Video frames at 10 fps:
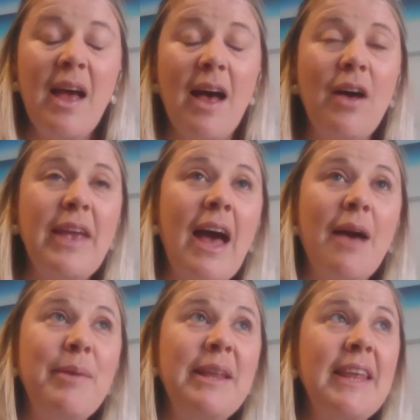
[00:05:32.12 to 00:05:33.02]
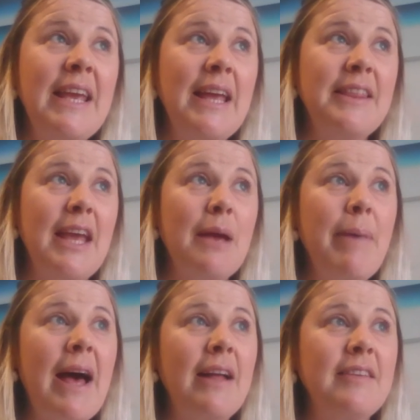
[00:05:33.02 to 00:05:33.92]
Oh yeah, I mean the
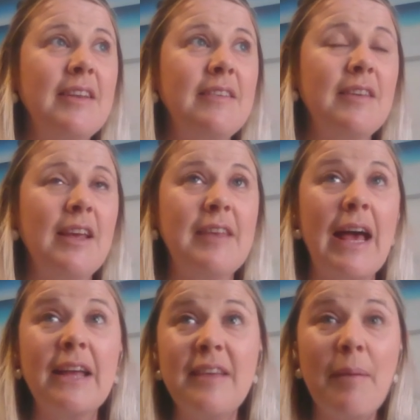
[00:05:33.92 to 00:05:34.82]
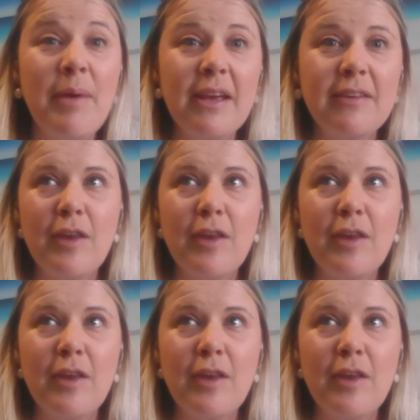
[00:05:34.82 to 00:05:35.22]
impact is academic.